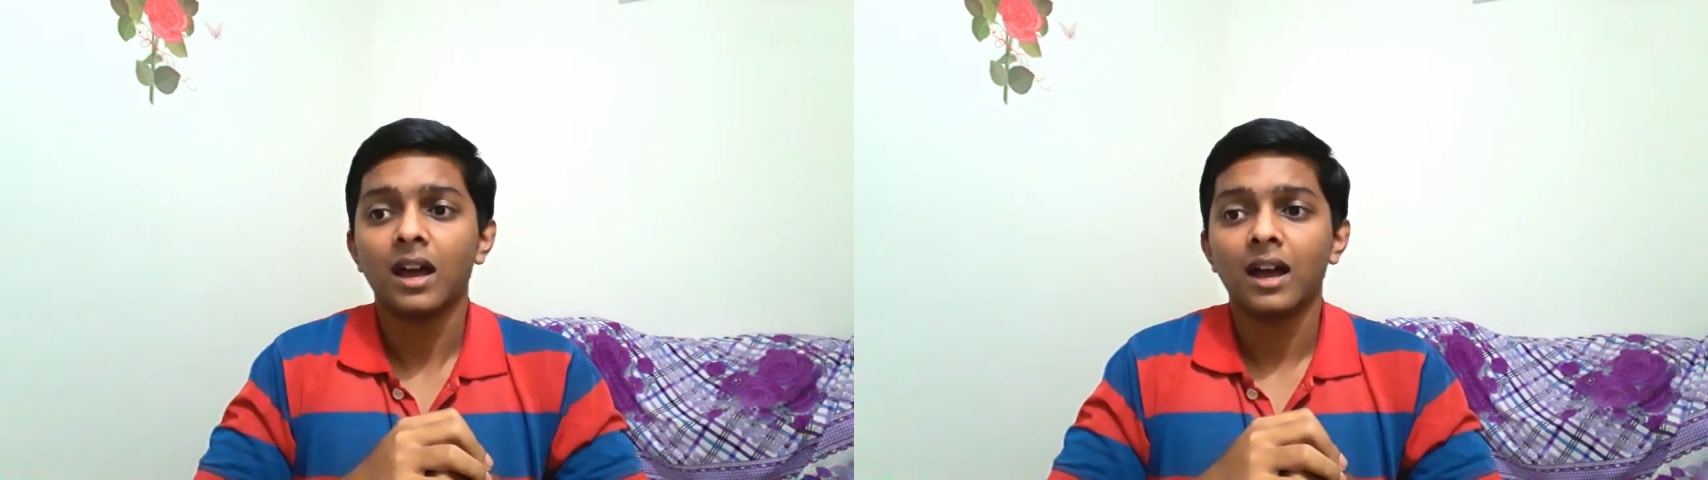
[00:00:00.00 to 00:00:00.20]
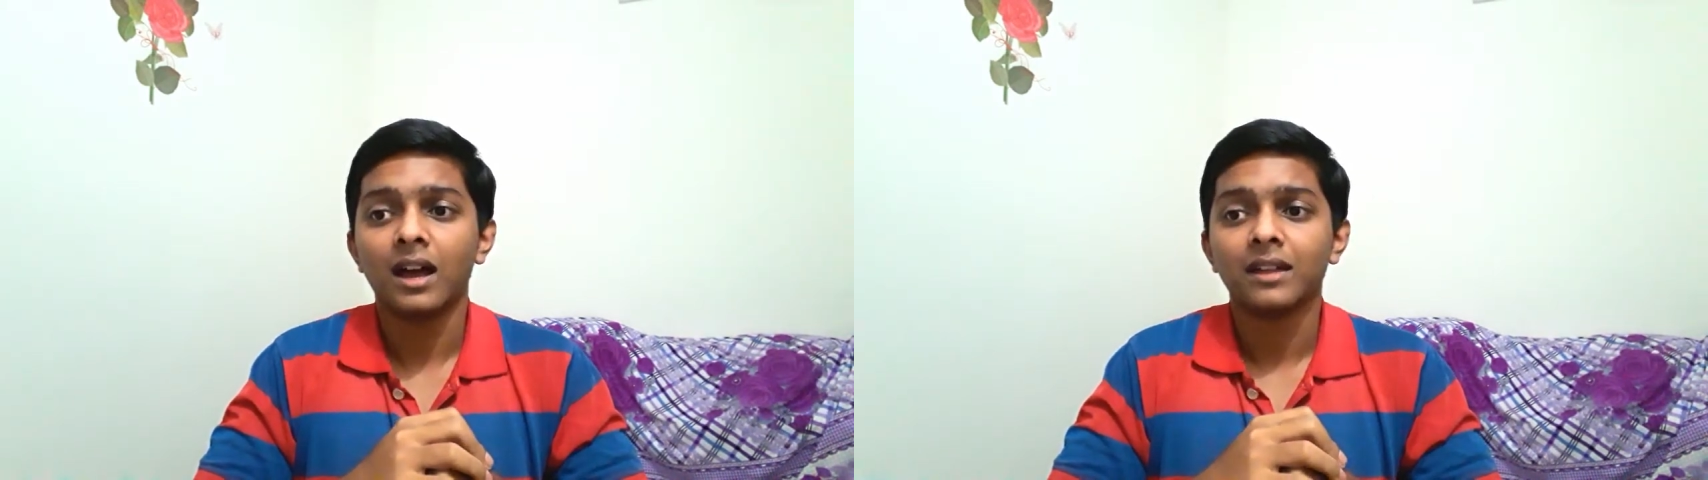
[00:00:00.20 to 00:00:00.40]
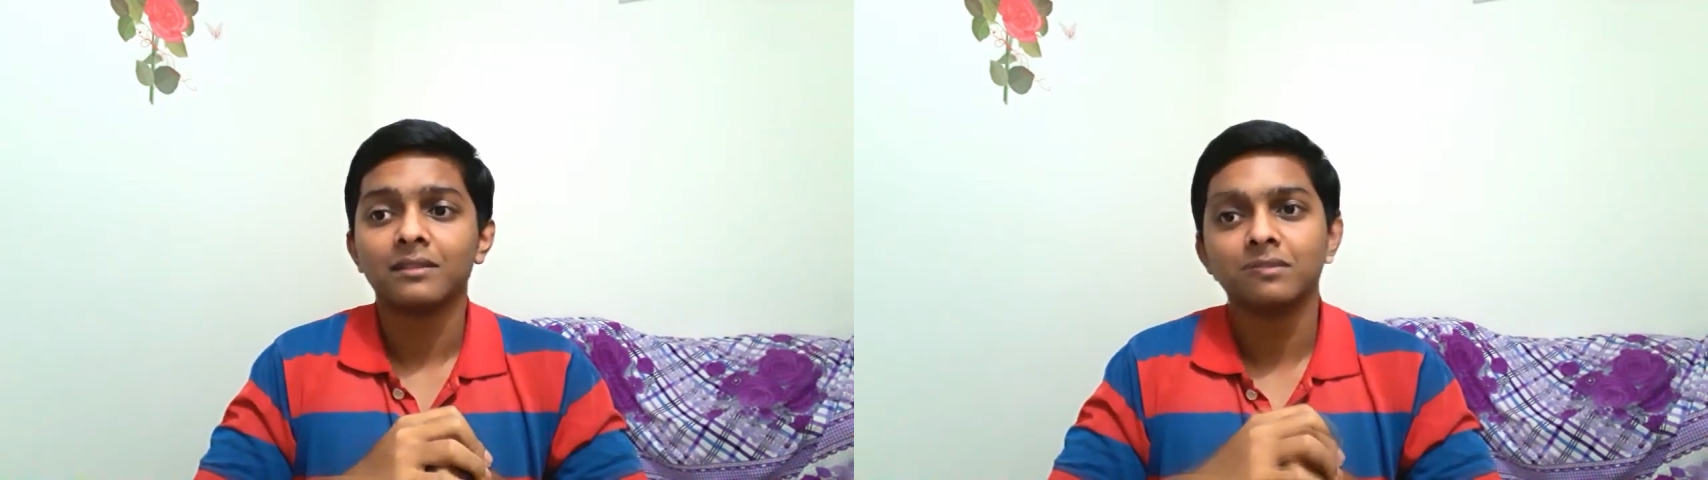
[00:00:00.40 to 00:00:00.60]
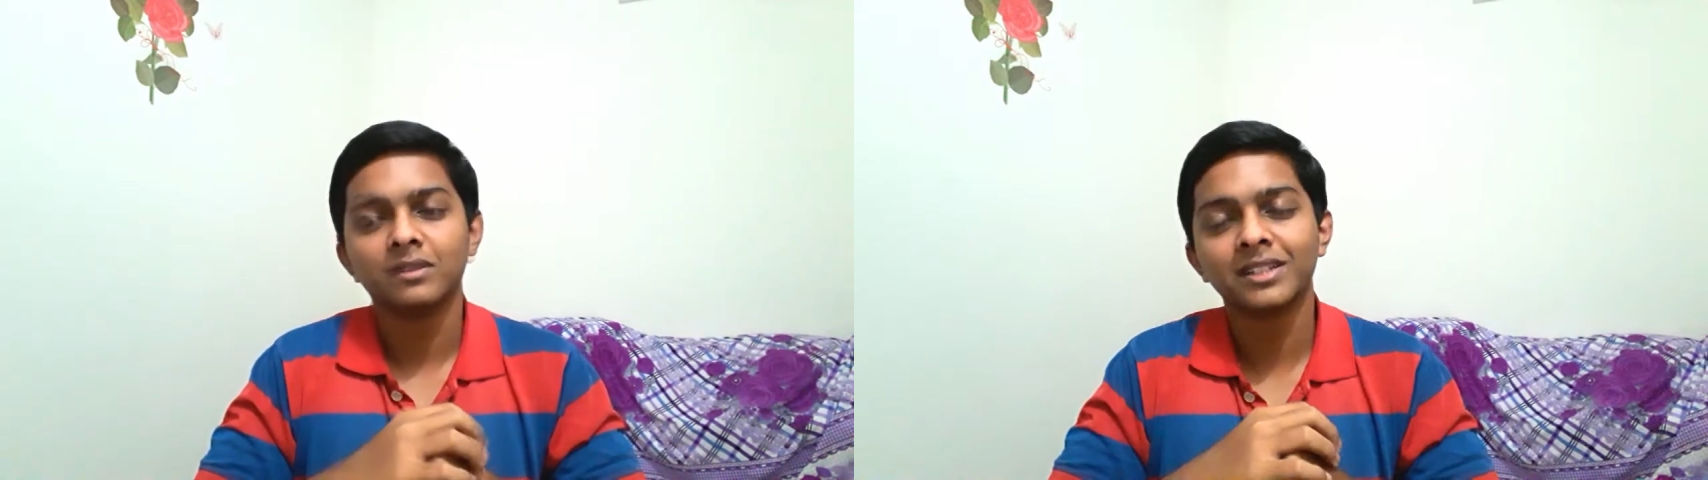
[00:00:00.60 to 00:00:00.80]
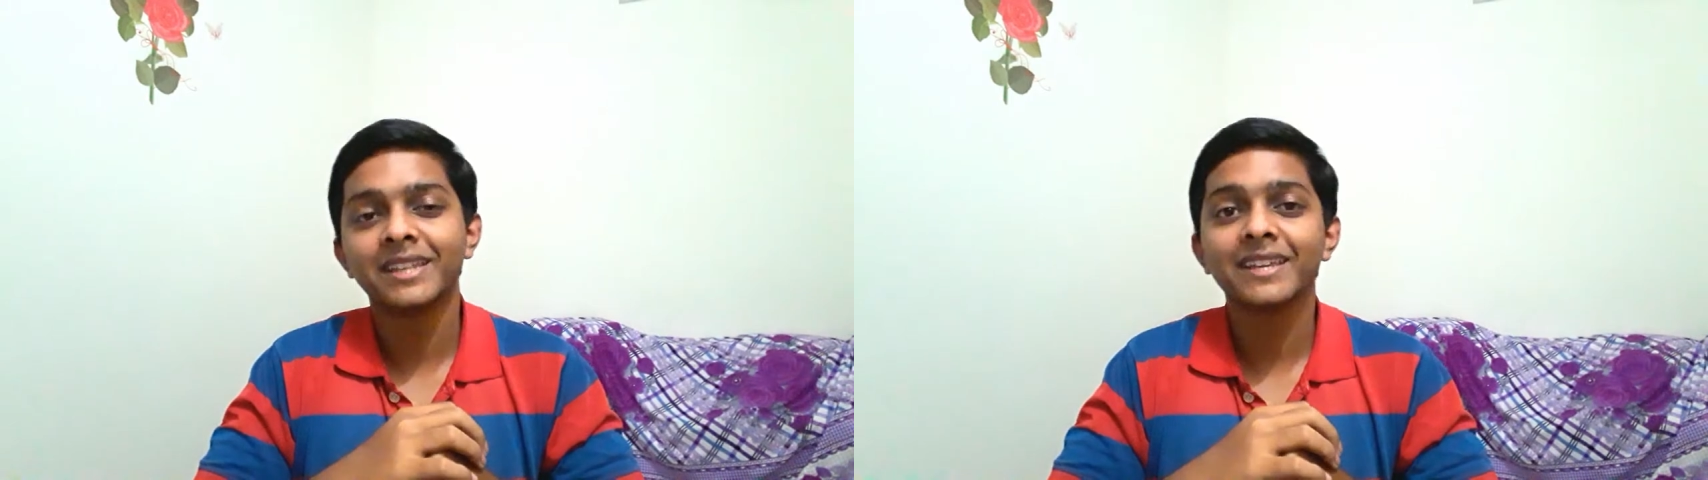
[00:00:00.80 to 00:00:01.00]
and
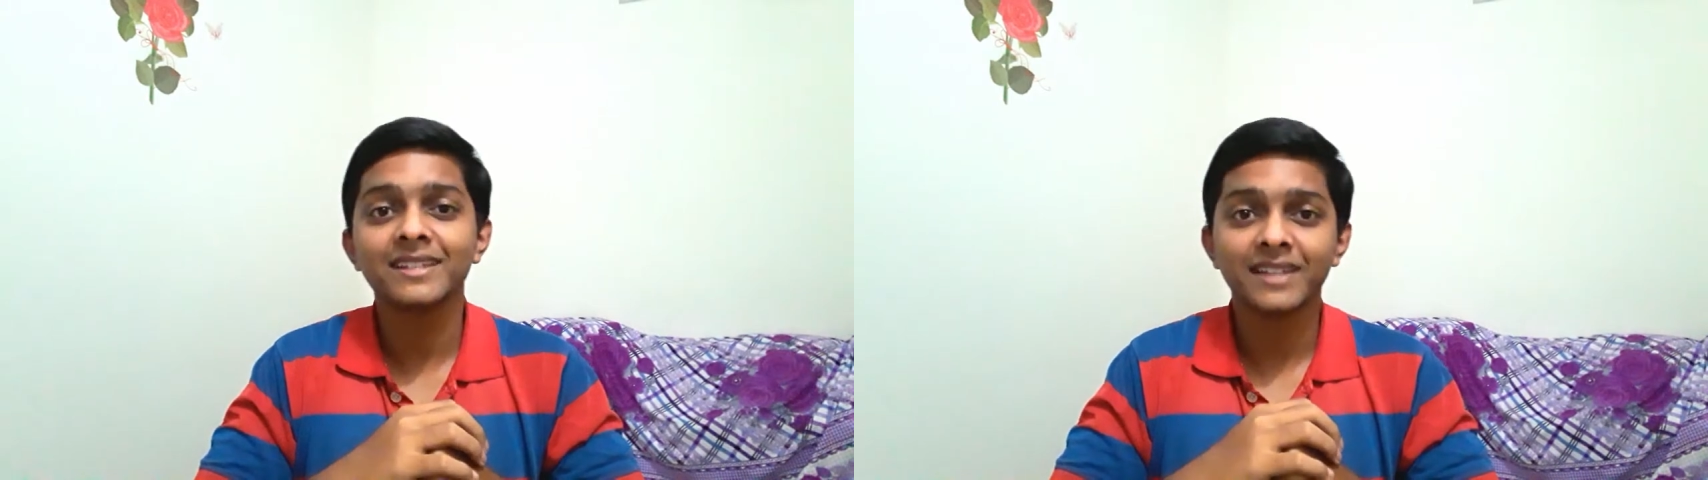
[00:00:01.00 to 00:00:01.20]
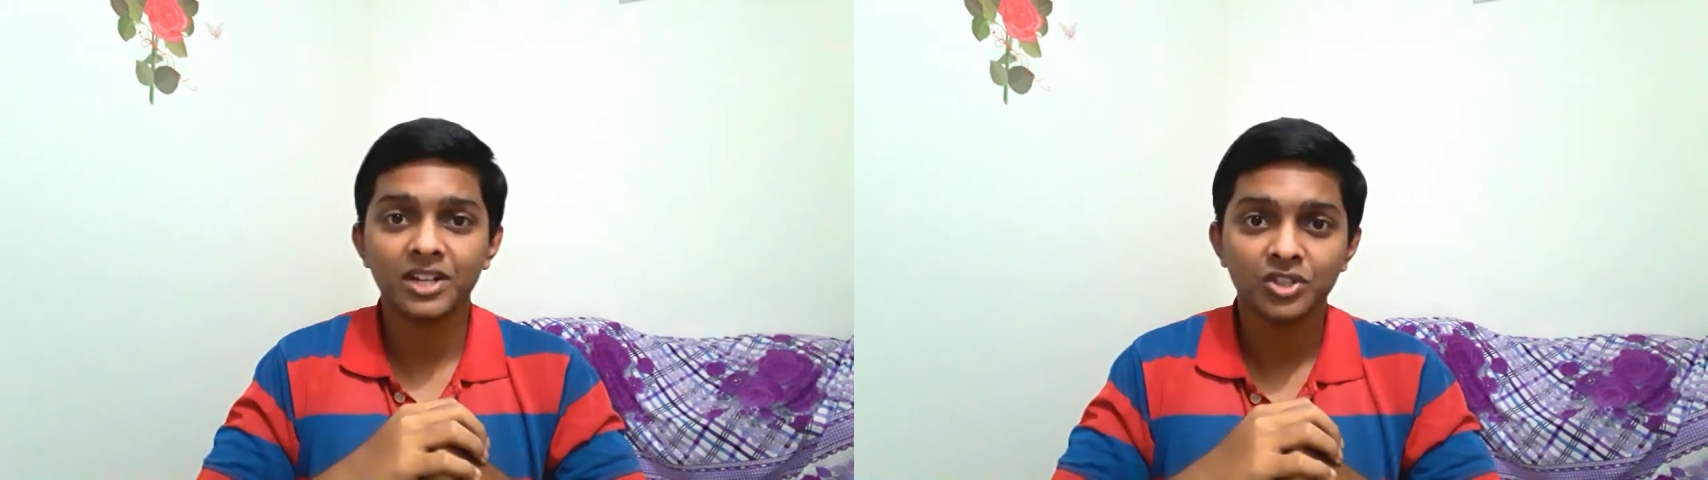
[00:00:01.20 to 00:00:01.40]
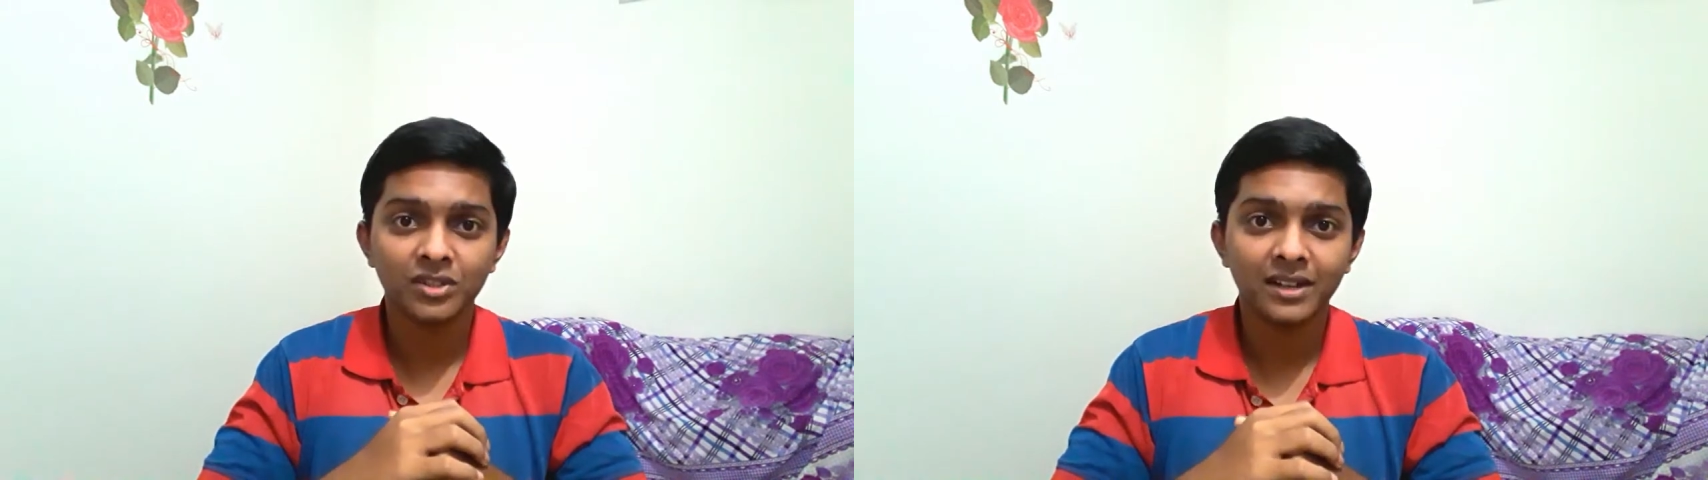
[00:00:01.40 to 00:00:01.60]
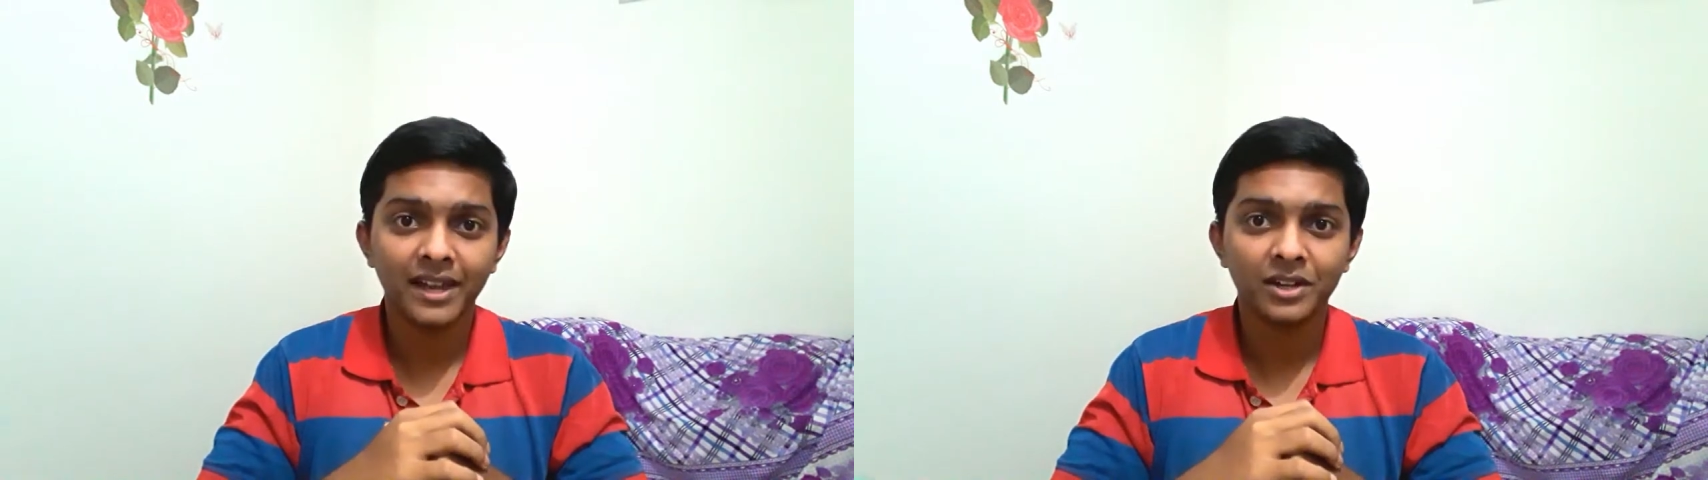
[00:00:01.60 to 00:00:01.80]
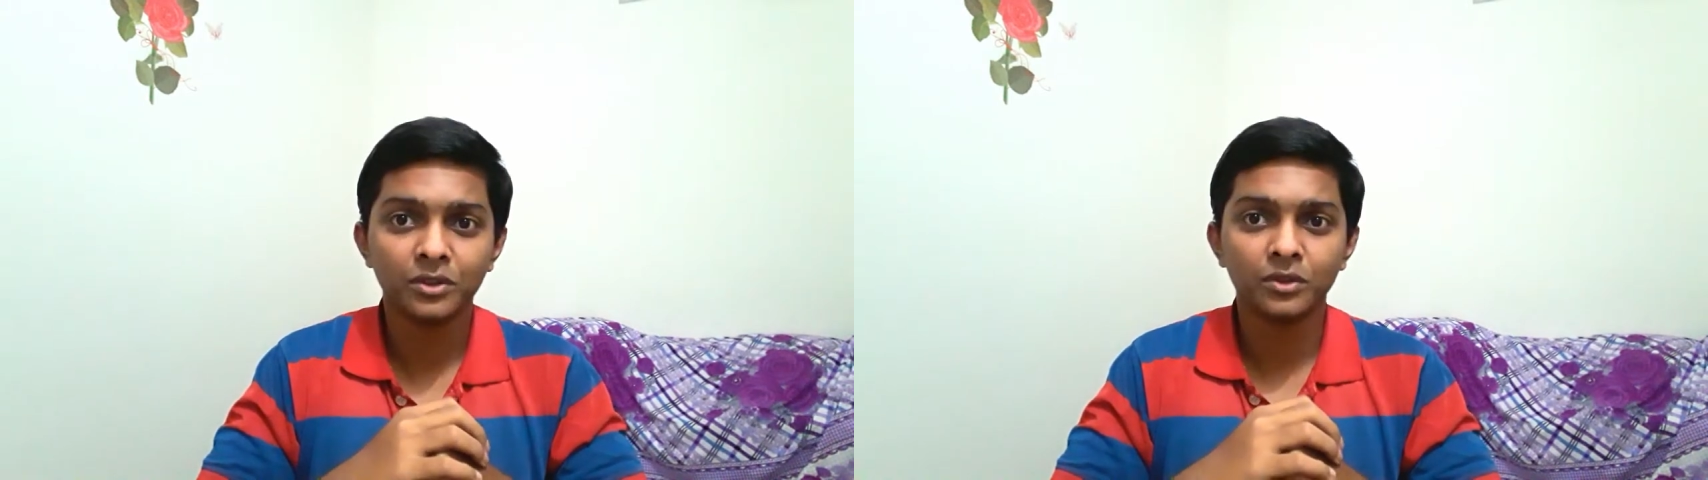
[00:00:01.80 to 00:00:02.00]
the thing is actually
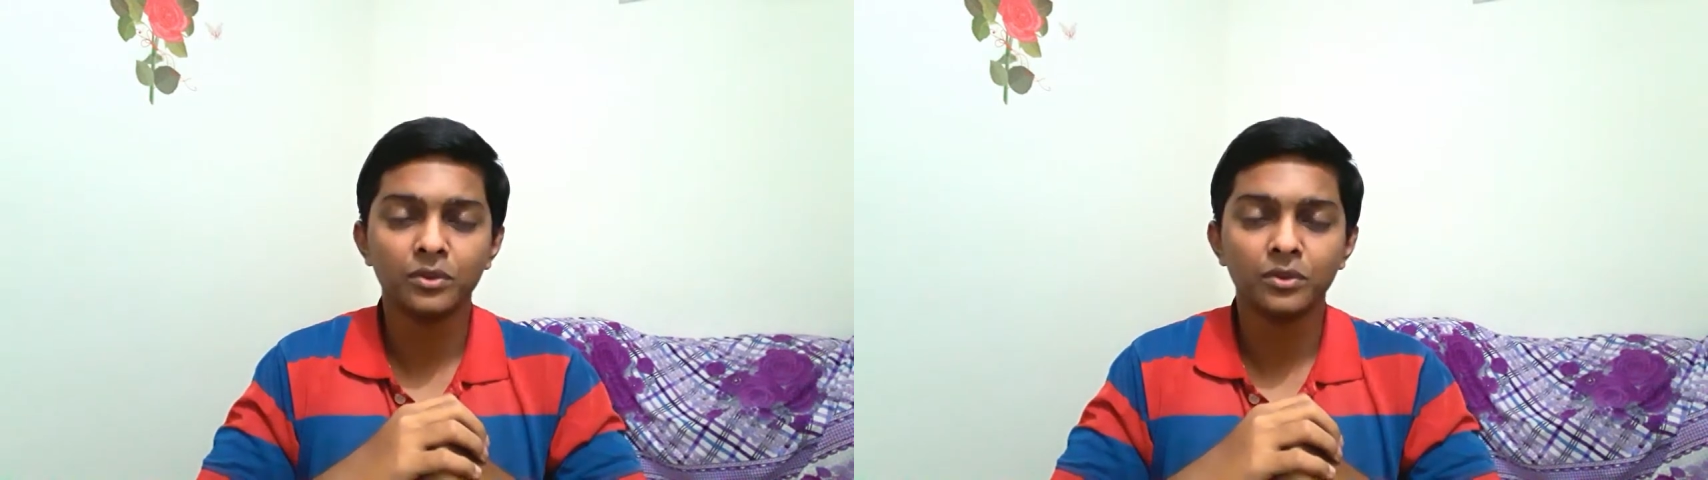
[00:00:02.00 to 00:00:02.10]
like